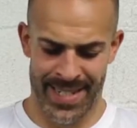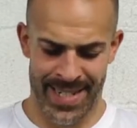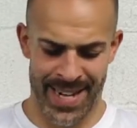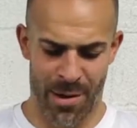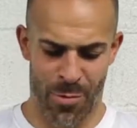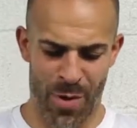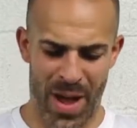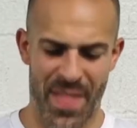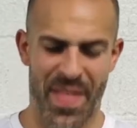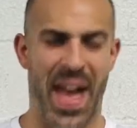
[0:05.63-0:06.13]

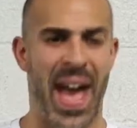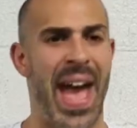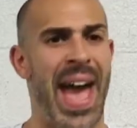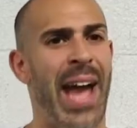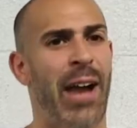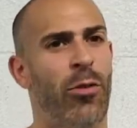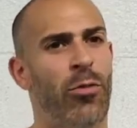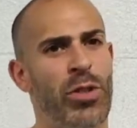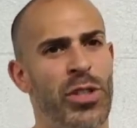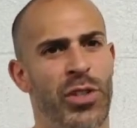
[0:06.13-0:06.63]
Now, why the
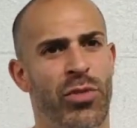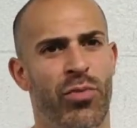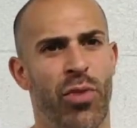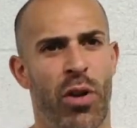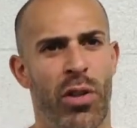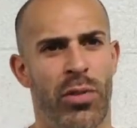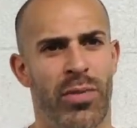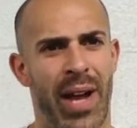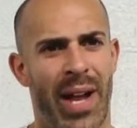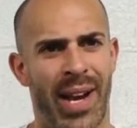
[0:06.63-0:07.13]
heck would you
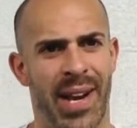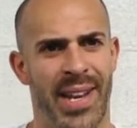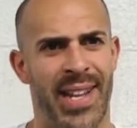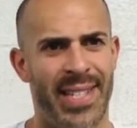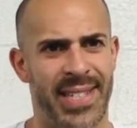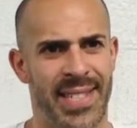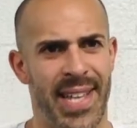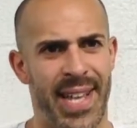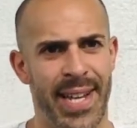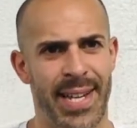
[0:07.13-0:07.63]
roll around on
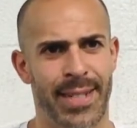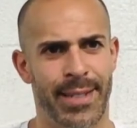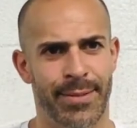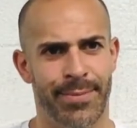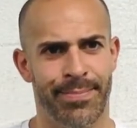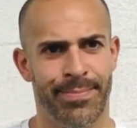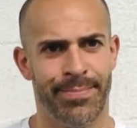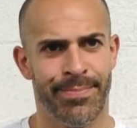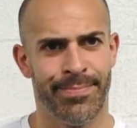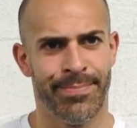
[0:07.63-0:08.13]
this thing?
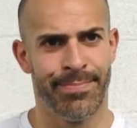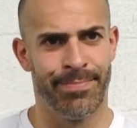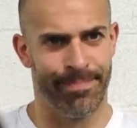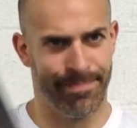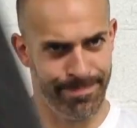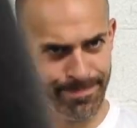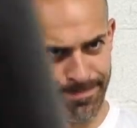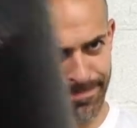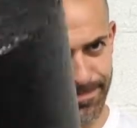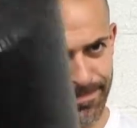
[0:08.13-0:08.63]

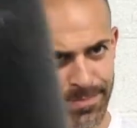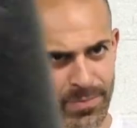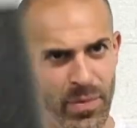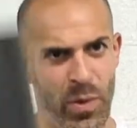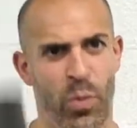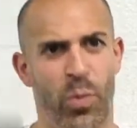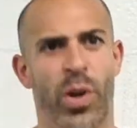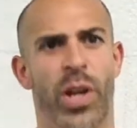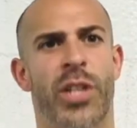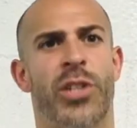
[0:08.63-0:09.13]

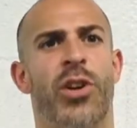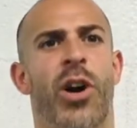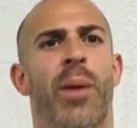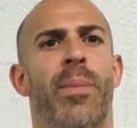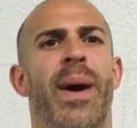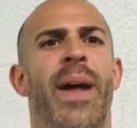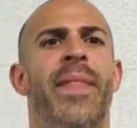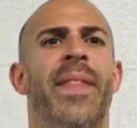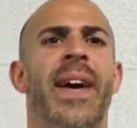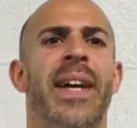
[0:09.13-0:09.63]
We're gonna talk
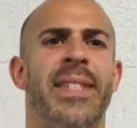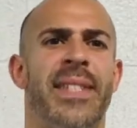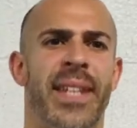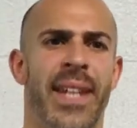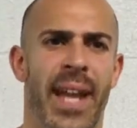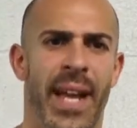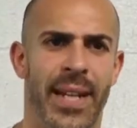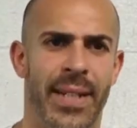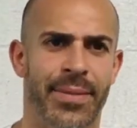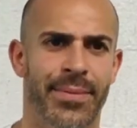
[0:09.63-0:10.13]
about that today.